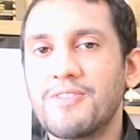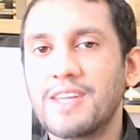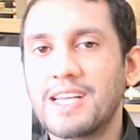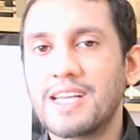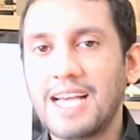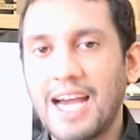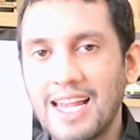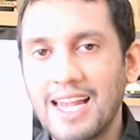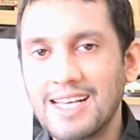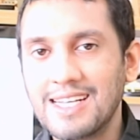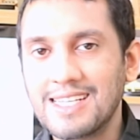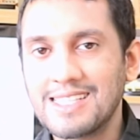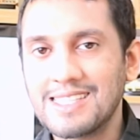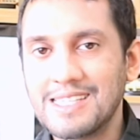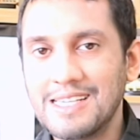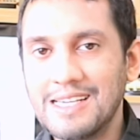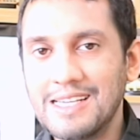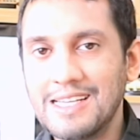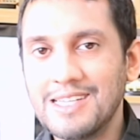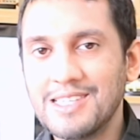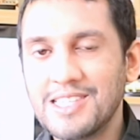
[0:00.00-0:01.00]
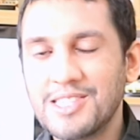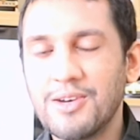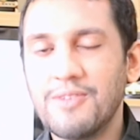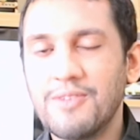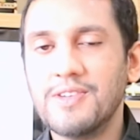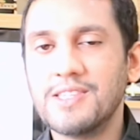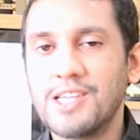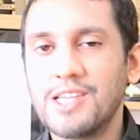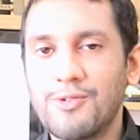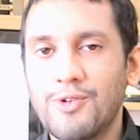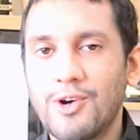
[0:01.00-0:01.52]
of the Galaxy. So
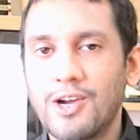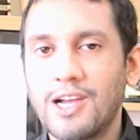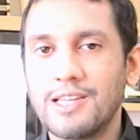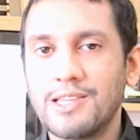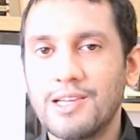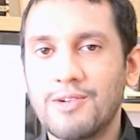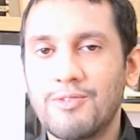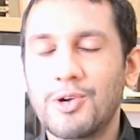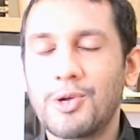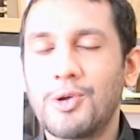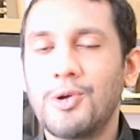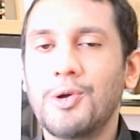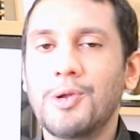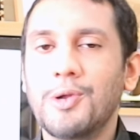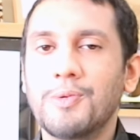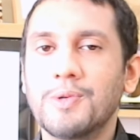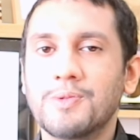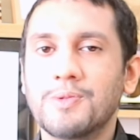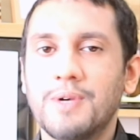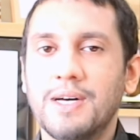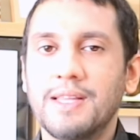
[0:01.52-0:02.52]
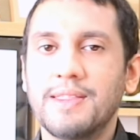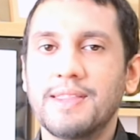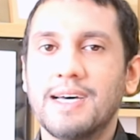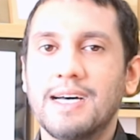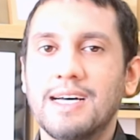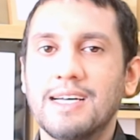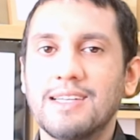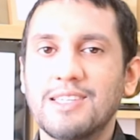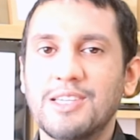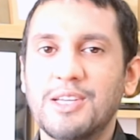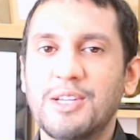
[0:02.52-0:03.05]
obviously Rocket the Raccoon was one
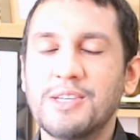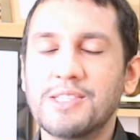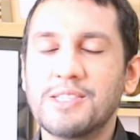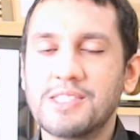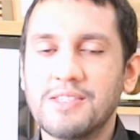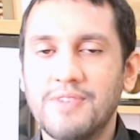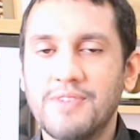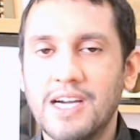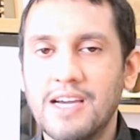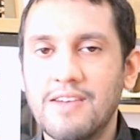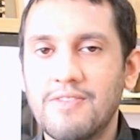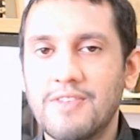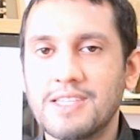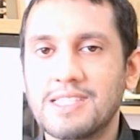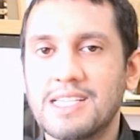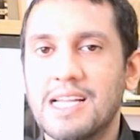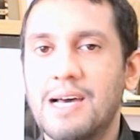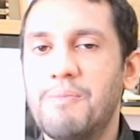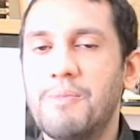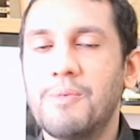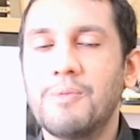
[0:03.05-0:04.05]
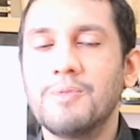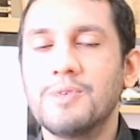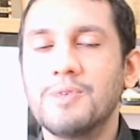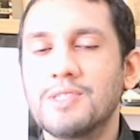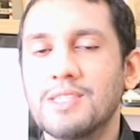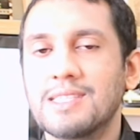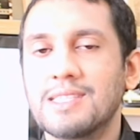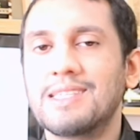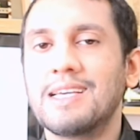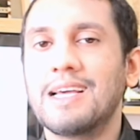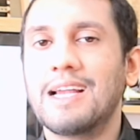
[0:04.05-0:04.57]
that, you know, survived the snap and was
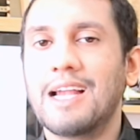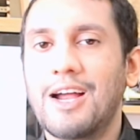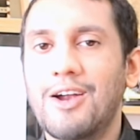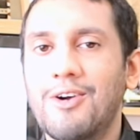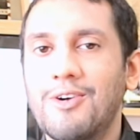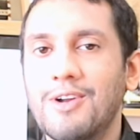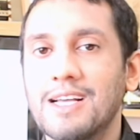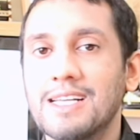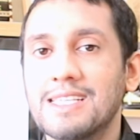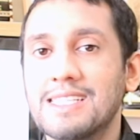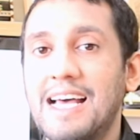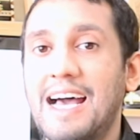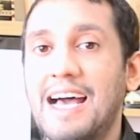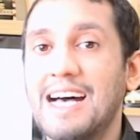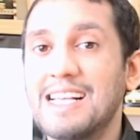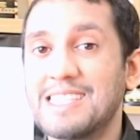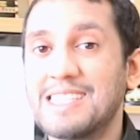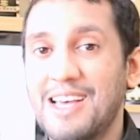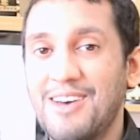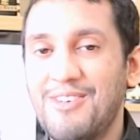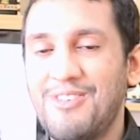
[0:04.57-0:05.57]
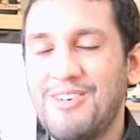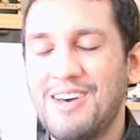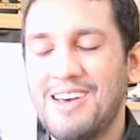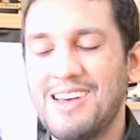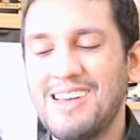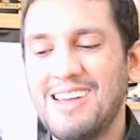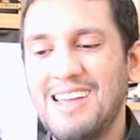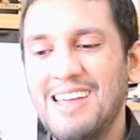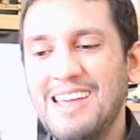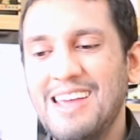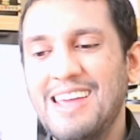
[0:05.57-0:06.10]
just hilarious as
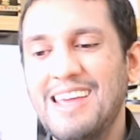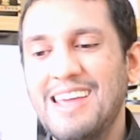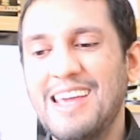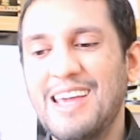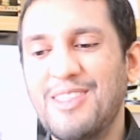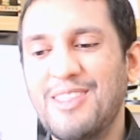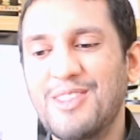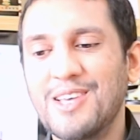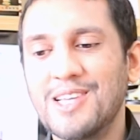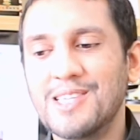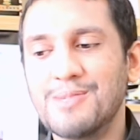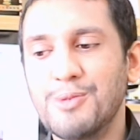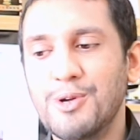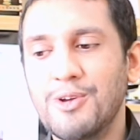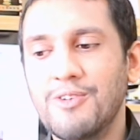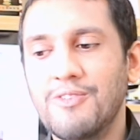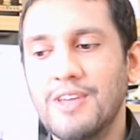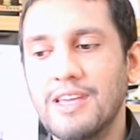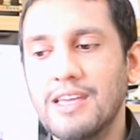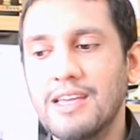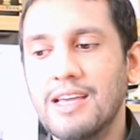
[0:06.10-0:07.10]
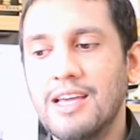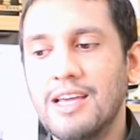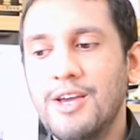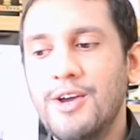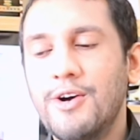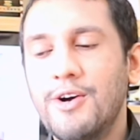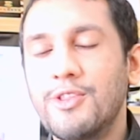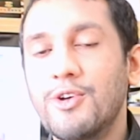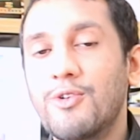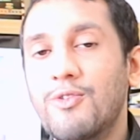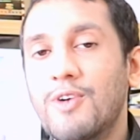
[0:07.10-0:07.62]
ever in this movie.
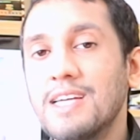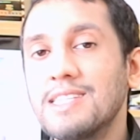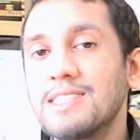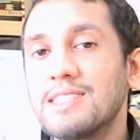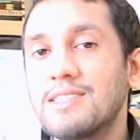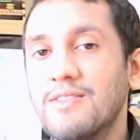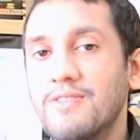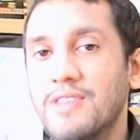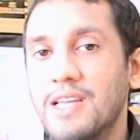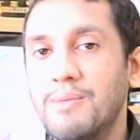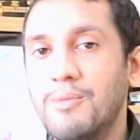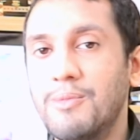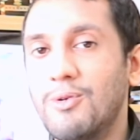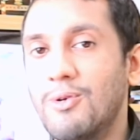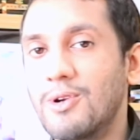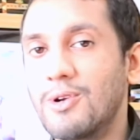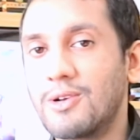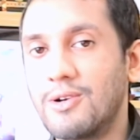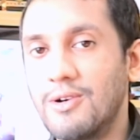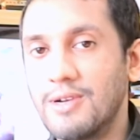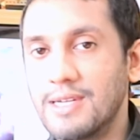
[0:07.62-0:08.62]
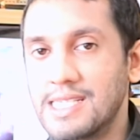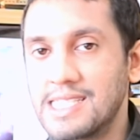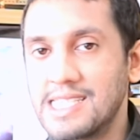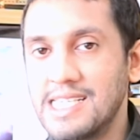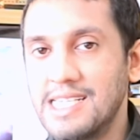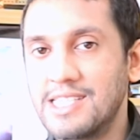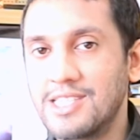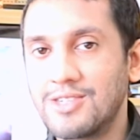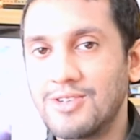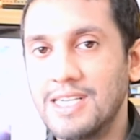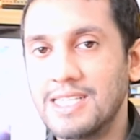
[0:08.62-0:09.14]
The rest of them all got
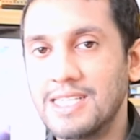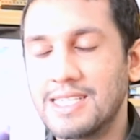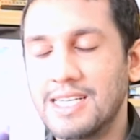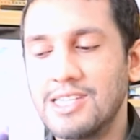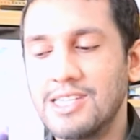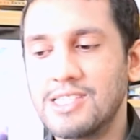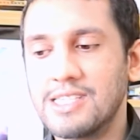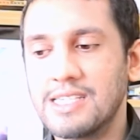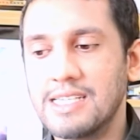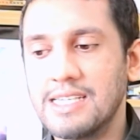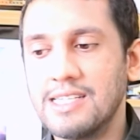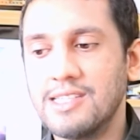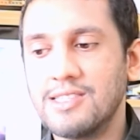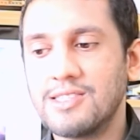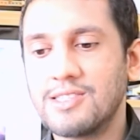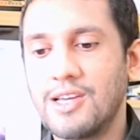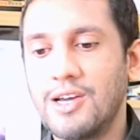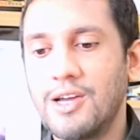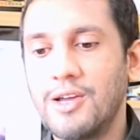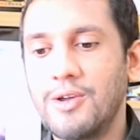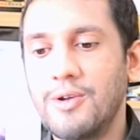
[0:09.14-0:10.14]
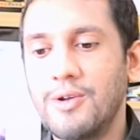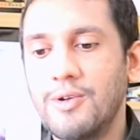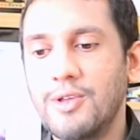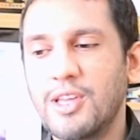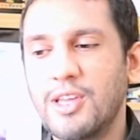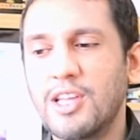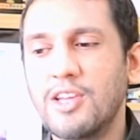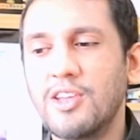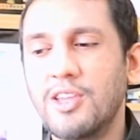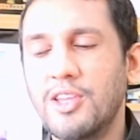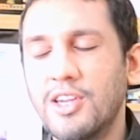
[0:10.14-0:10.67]
disintegrated actually, so,
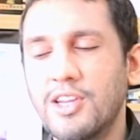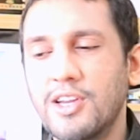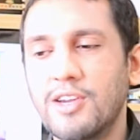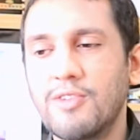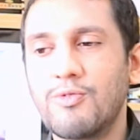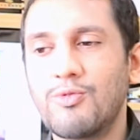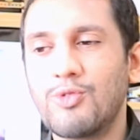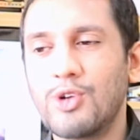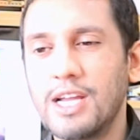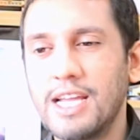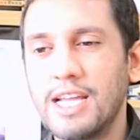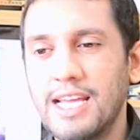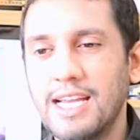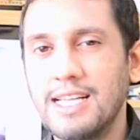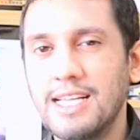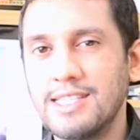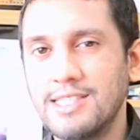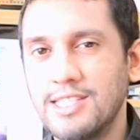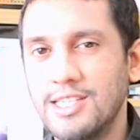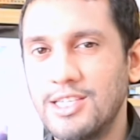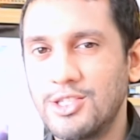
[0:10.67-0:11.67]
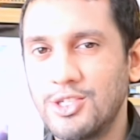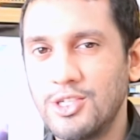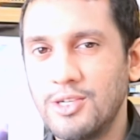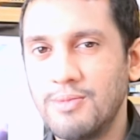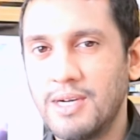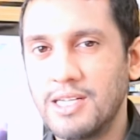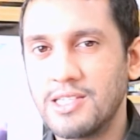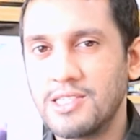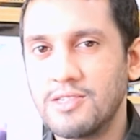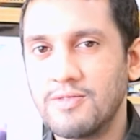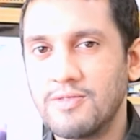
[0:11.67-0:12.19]
you know, you didn't really see too
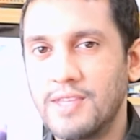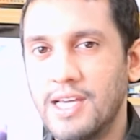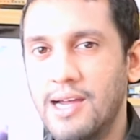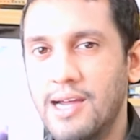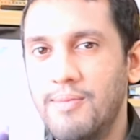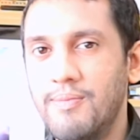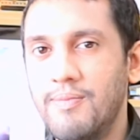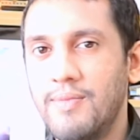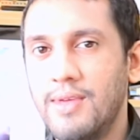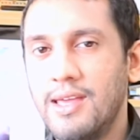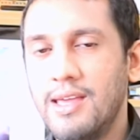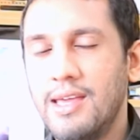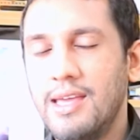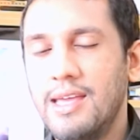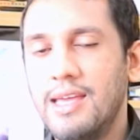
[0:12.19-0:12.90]
much of them